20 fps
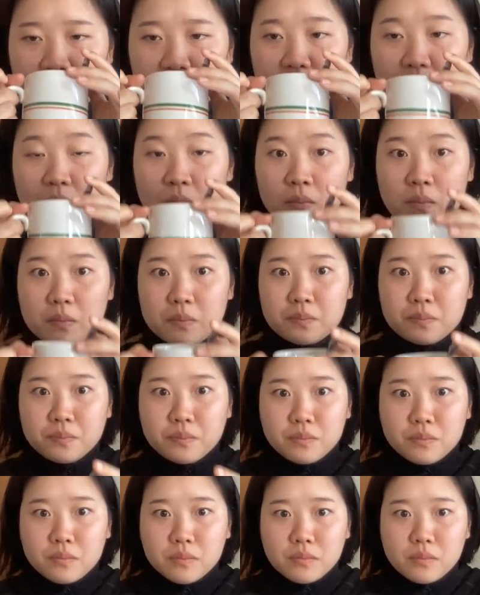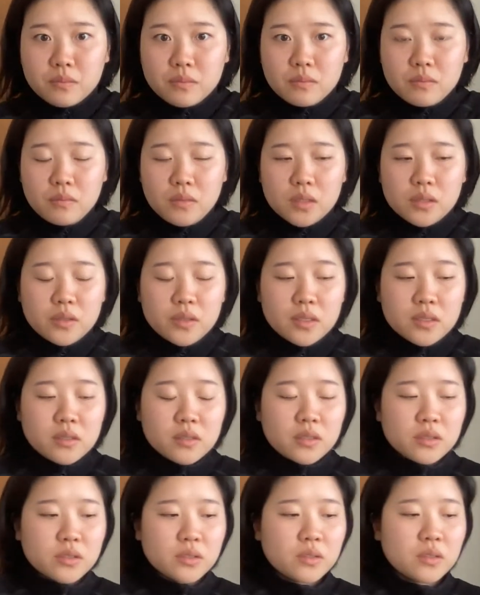You guys are
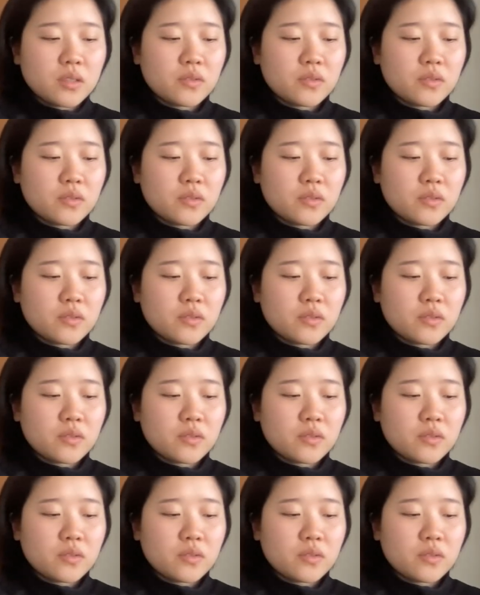in two